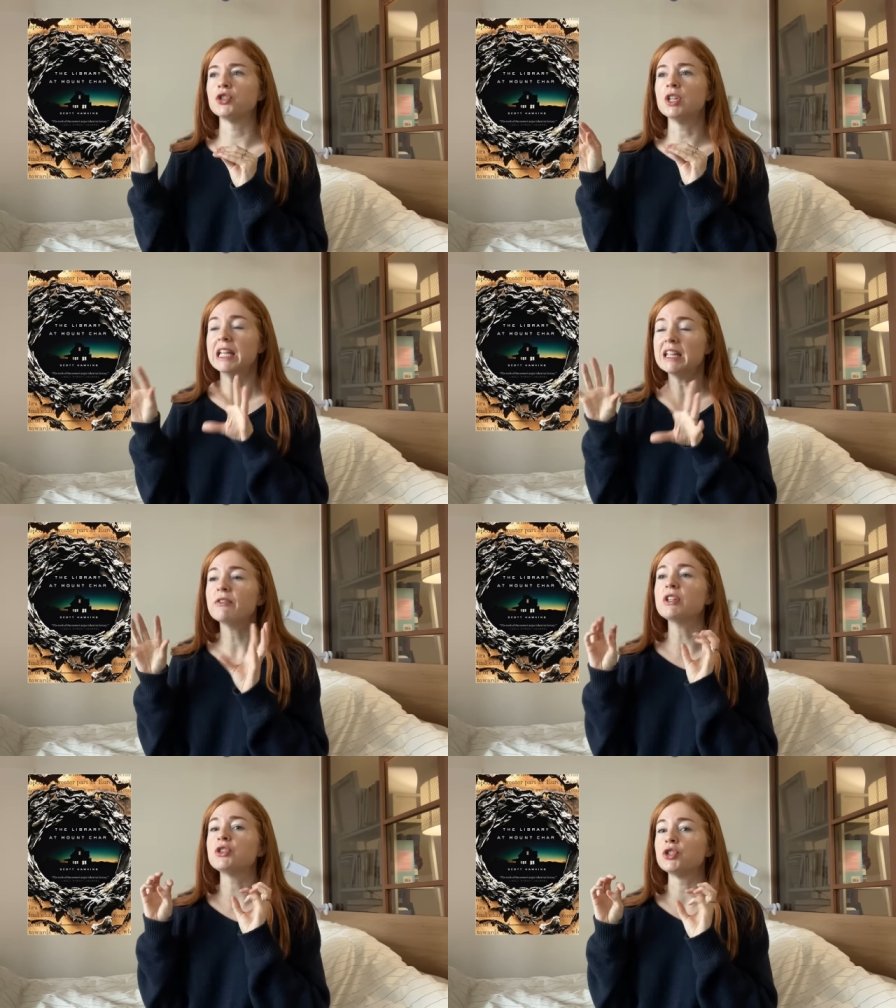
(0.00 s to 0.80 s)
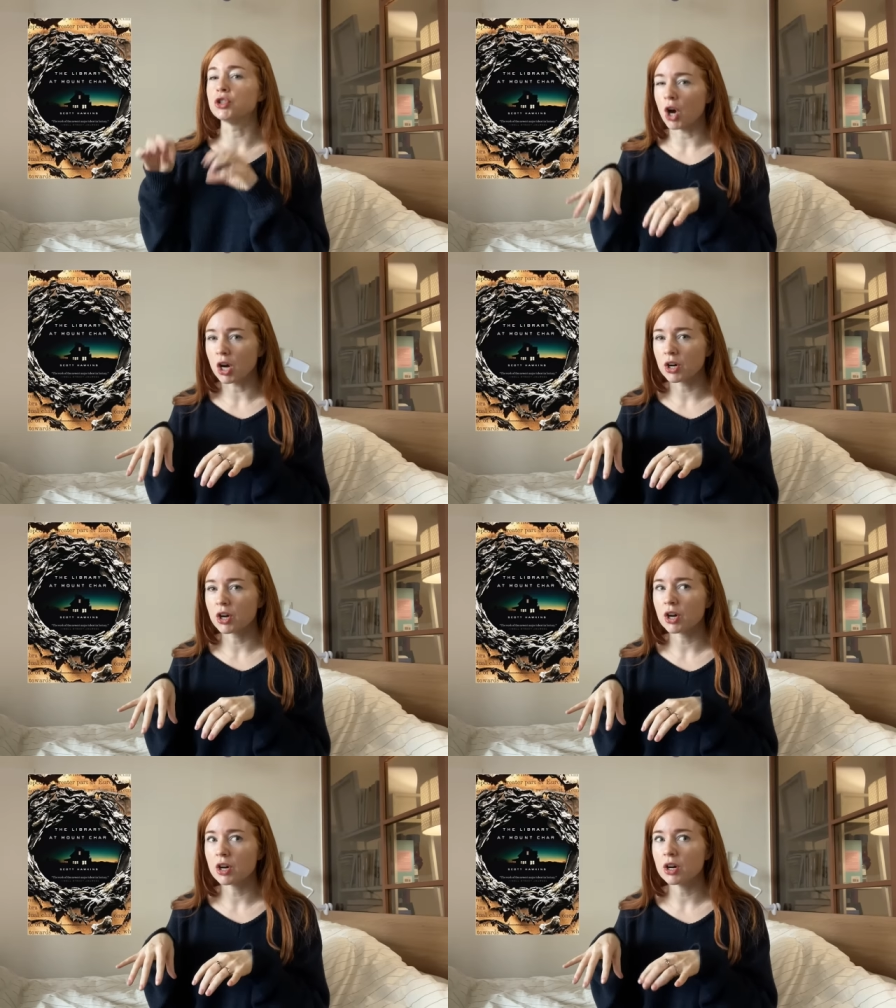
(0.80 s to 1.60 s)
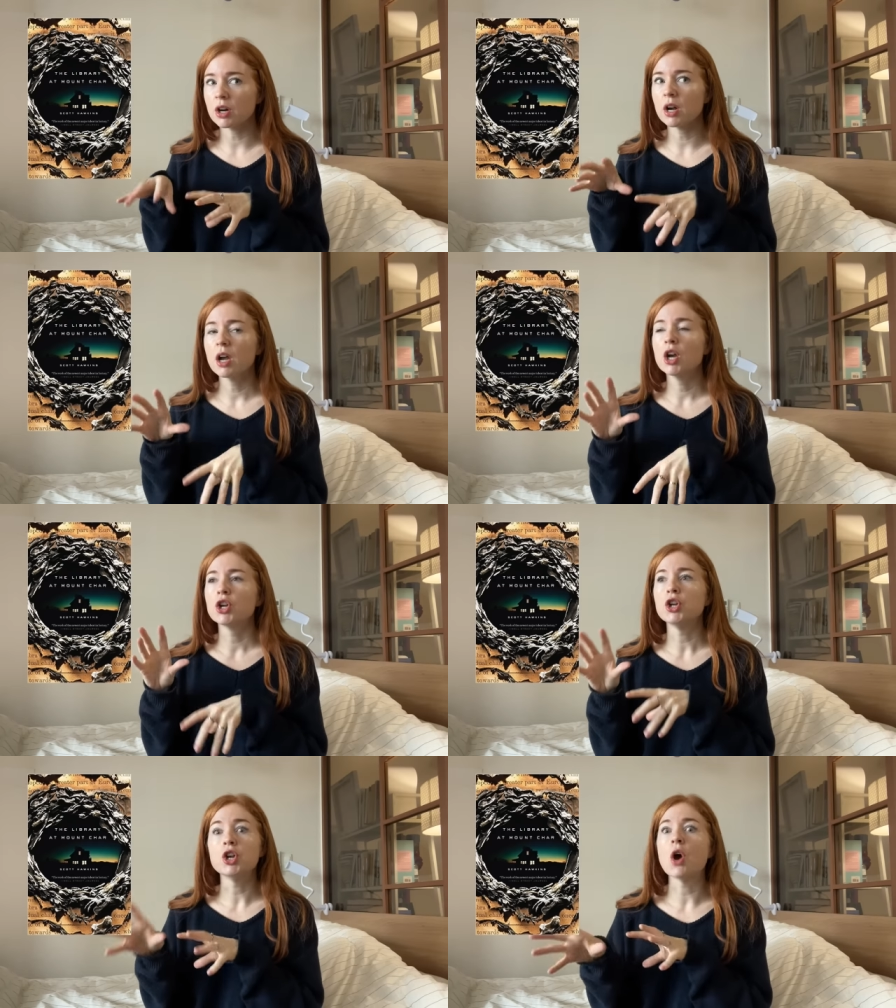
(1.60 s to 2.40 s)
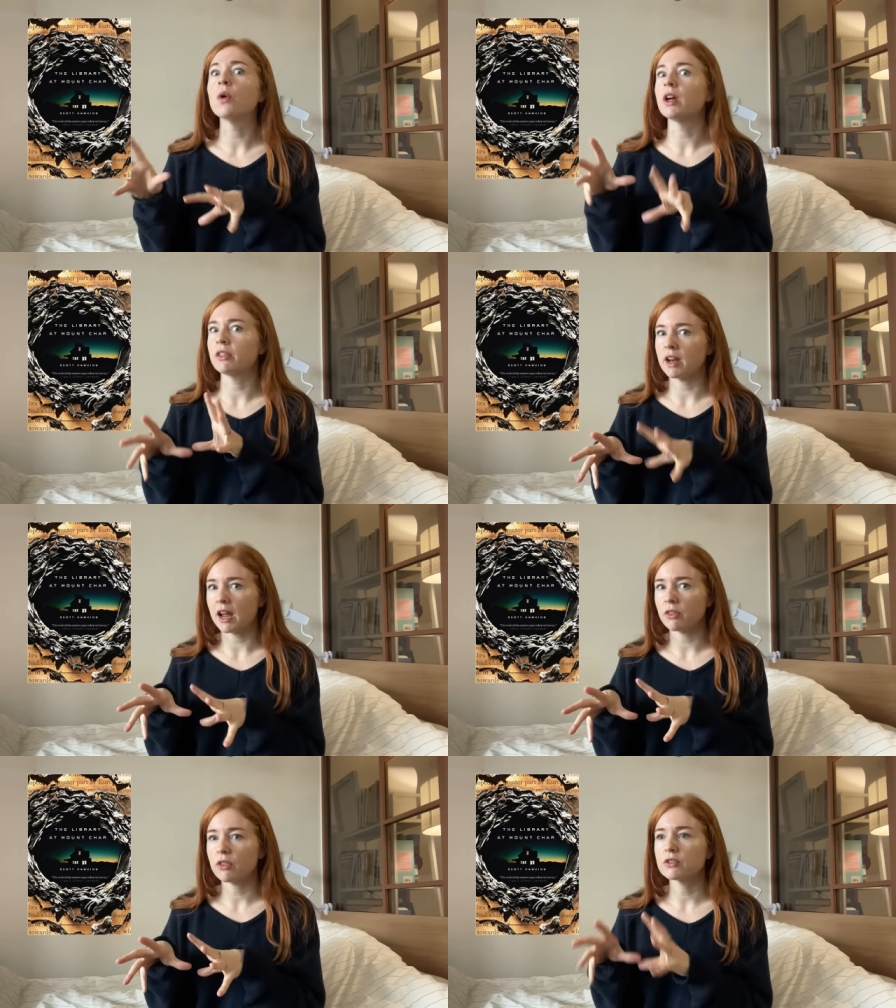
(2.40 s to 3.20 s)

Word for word: even darker Nona the Ninth.